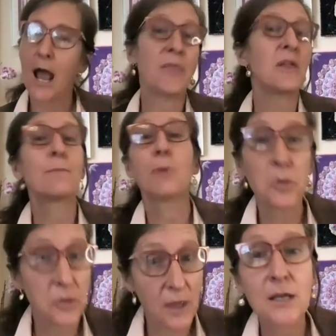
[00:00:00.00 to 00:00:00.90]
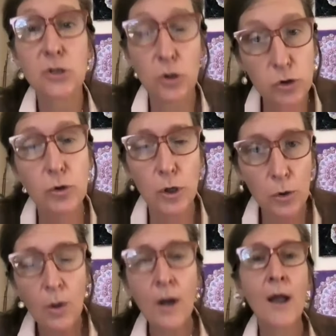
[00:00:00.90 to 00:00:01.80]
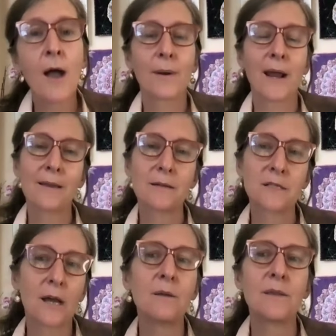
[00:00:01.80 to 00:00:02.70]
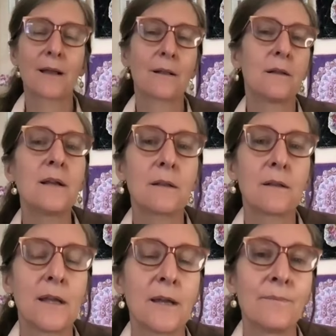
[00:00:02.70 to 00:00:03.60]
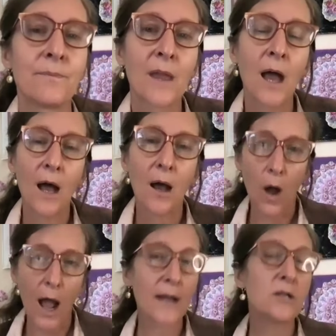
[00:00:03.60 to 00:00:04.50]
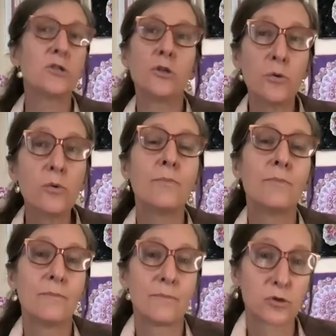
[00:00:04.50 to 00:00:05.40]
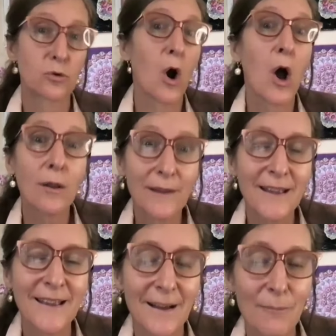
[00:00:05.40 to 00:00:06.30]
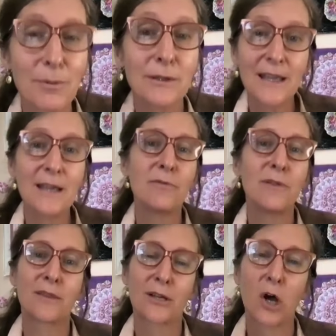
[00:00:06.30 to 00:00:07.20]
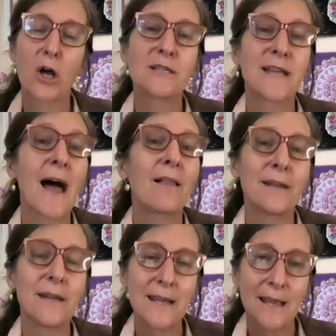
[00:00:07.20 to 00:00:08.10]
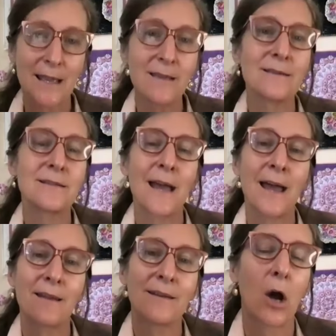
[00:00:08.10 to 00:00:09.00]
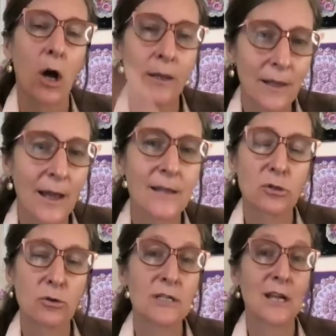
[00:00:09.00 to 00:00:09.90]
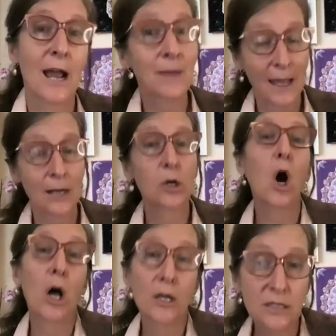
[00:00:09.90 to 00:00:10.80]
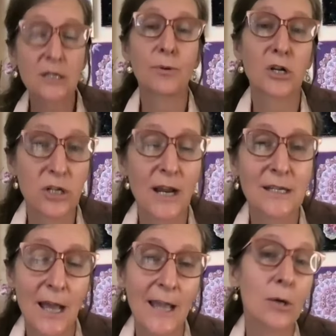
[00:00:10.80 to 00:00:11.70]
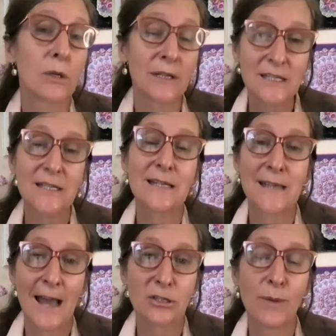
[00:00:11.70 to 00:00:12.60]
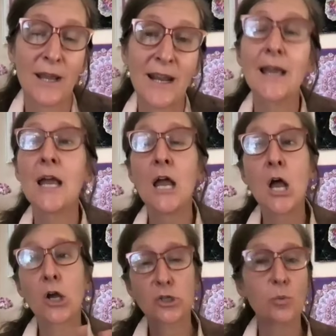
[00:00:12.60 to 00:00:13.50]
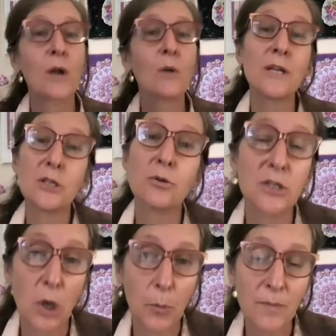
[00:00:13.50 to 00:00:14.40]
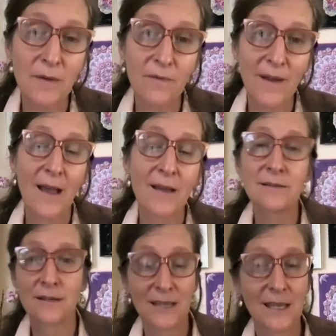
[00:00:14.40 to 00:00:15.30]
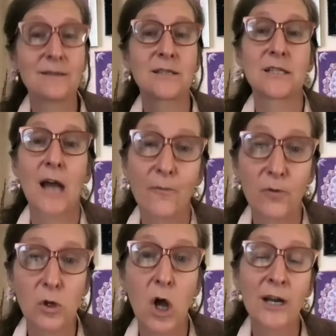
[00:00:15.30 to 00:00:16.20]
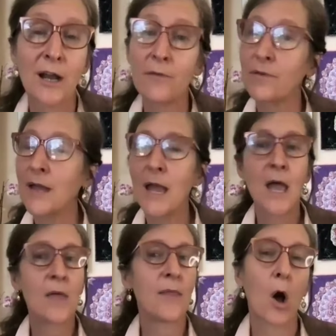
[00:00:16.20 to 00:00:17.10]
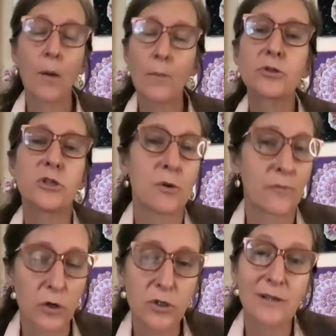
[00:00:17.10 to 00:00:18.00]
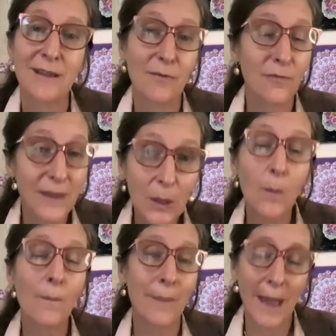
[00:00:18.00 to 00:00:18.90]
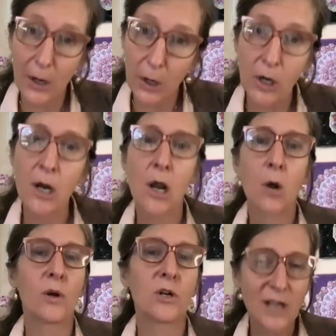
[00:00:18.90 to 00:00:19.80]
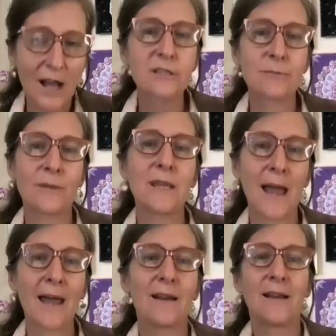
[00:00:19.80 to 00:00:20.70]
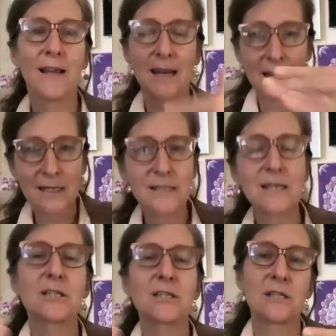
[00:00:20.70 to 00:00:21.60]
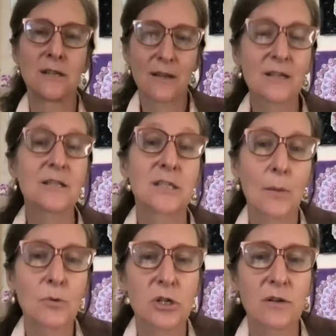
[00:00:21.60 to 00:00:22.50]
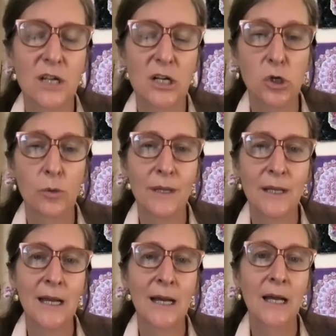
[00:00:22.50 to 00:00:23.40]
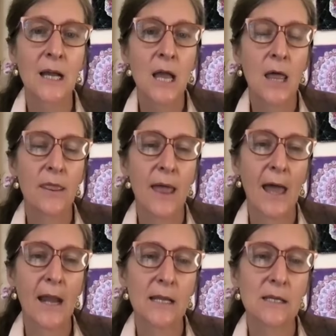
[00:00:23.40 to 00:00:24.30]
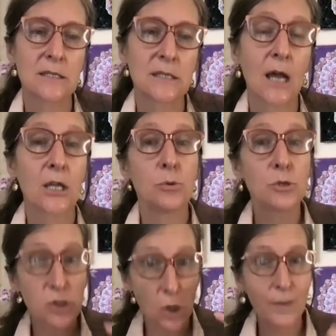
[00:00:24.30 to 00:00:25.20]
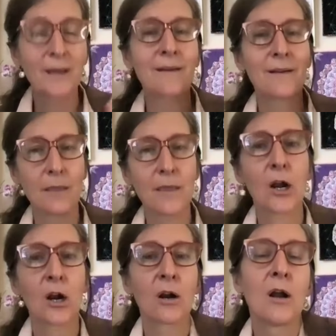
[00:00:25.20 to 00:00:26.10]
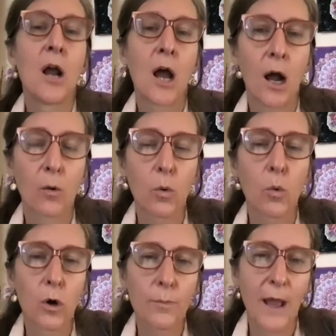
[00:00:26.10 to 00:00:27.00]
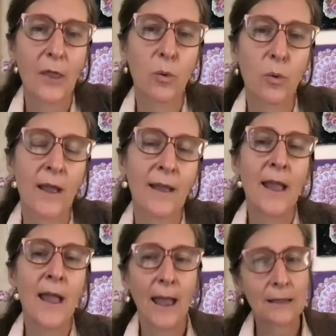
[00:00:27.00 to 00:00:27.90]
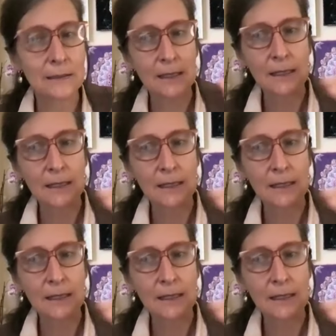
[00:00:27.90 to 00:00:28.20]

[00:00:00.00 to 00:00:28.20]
i think both things are true but i can tell you that clinically I do strongly believe that the causality is that the online screen time can cause the depression and anxiety or at least exacerbate it. Because when we do the dopamine fast and kids stop for long enough, they almost universally feel better, which tells me that it is this consumption of digital media that is uh, usurping their a reward pathway and